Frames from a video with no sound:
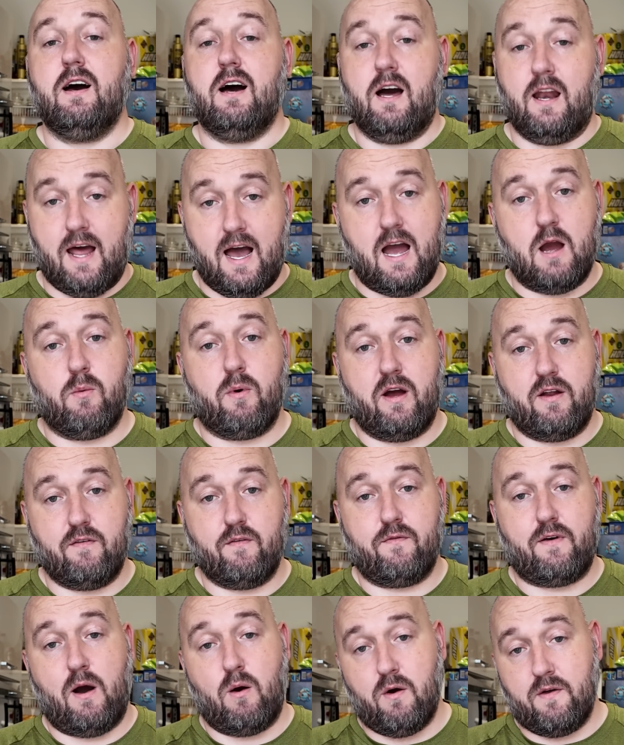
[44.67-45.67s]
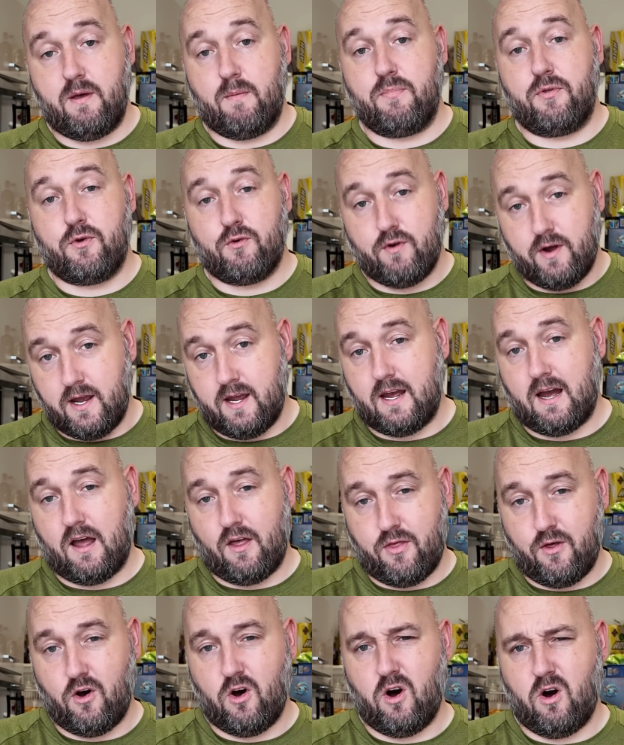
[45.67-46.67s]
And I went, out of them three, I
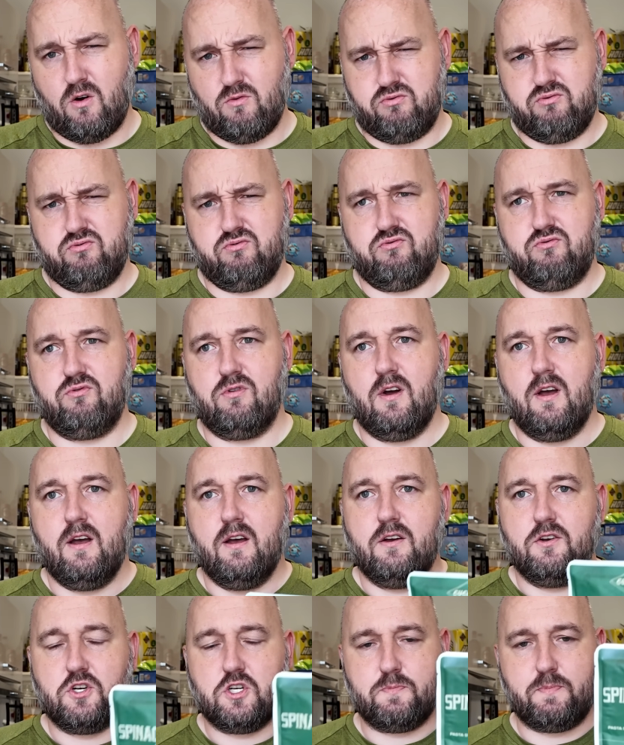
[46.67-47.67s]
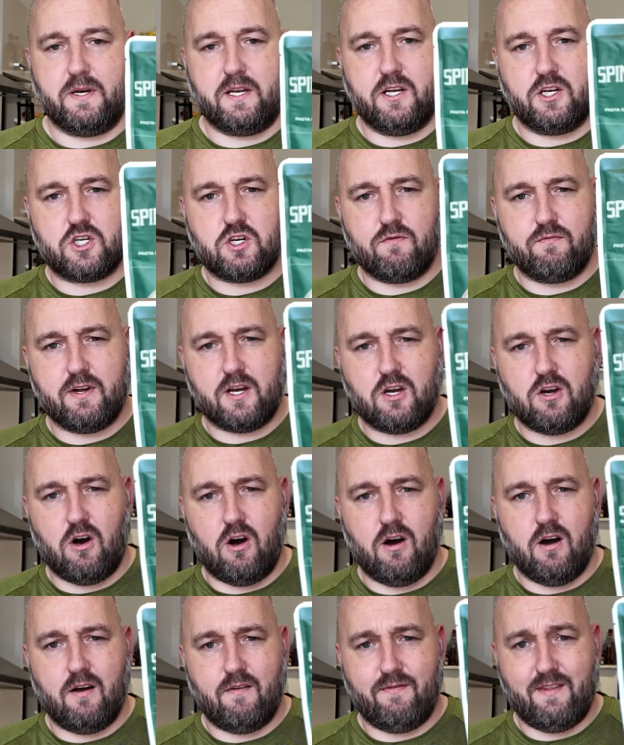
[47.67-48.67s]
thought, spinach and
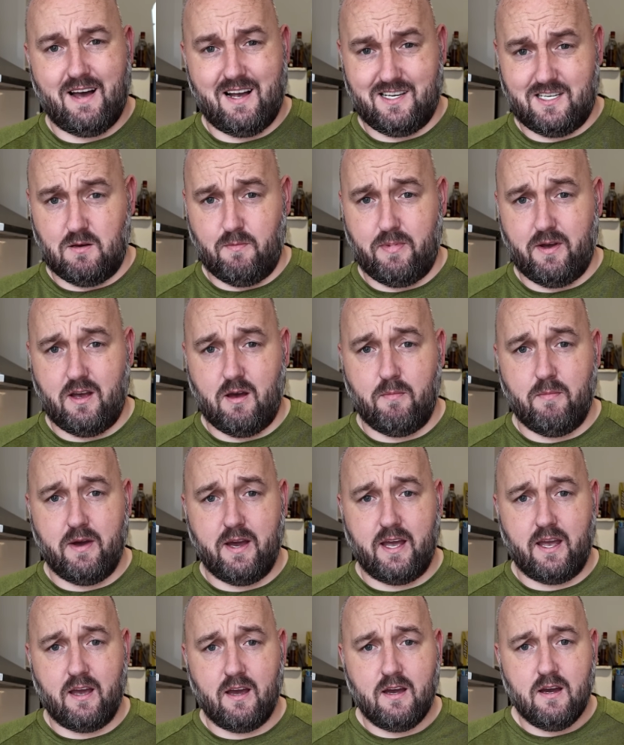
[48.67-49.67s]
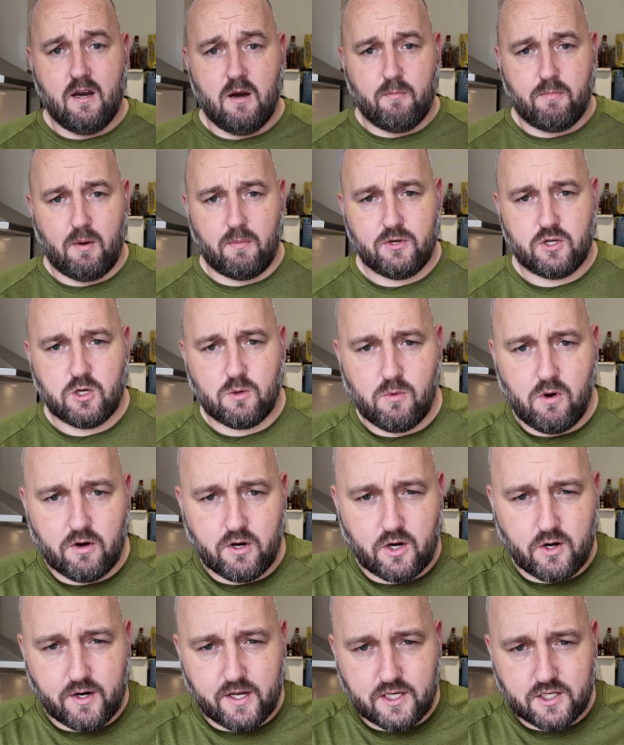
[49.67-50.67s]
ricotta, that's a bit of me. Probably shouldn't wear
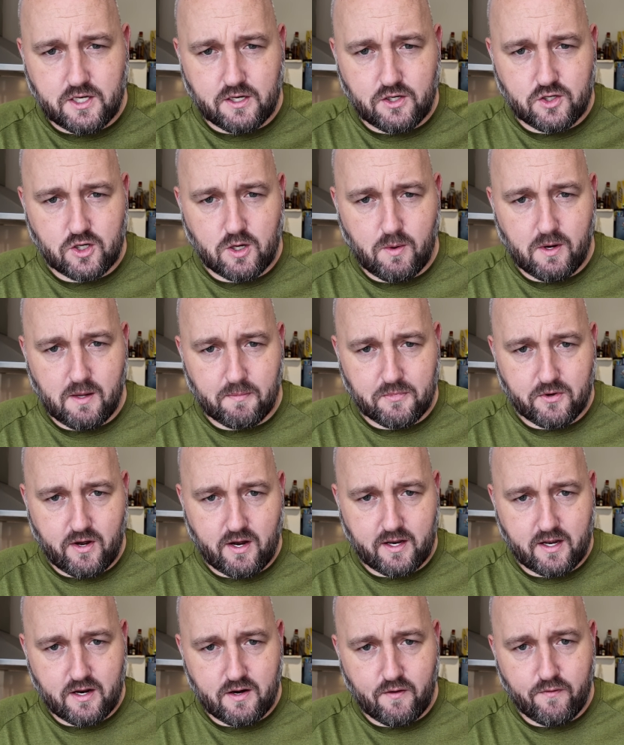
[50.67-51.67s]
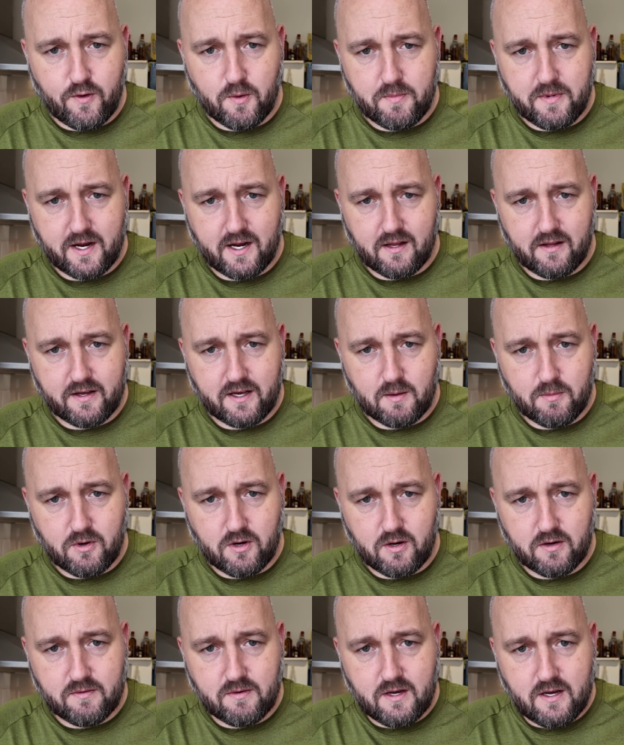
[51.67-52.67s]
a green t-shirt while I'm getting a thumbnail here,
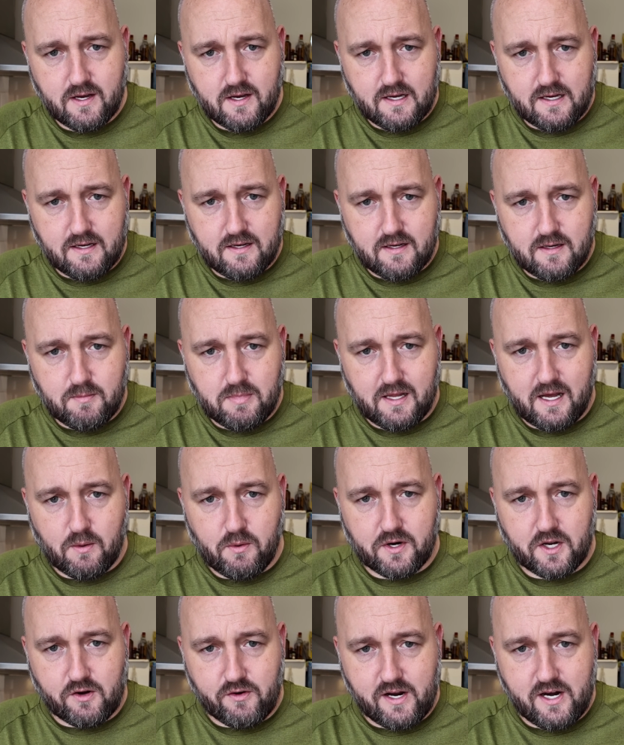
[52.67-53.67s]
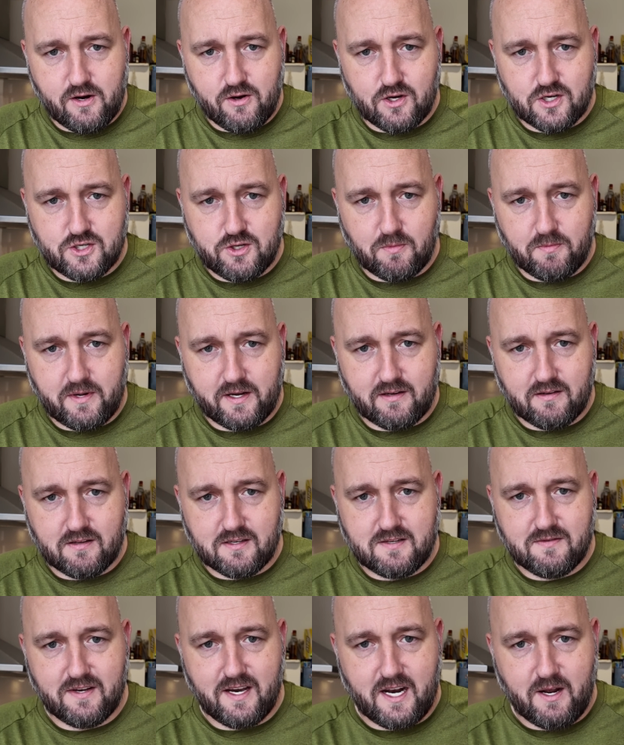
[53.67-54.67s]
but I like one of Greenhouse
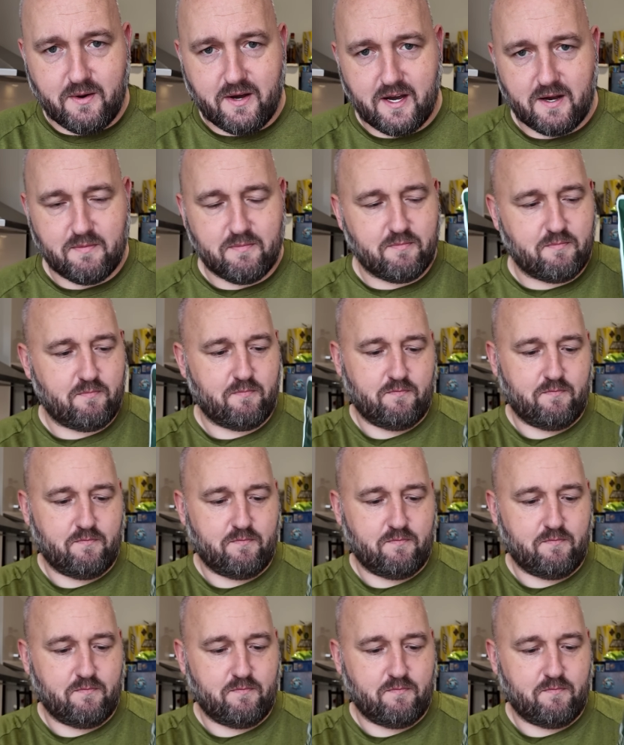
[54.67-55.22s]
thumbnails. Anyway.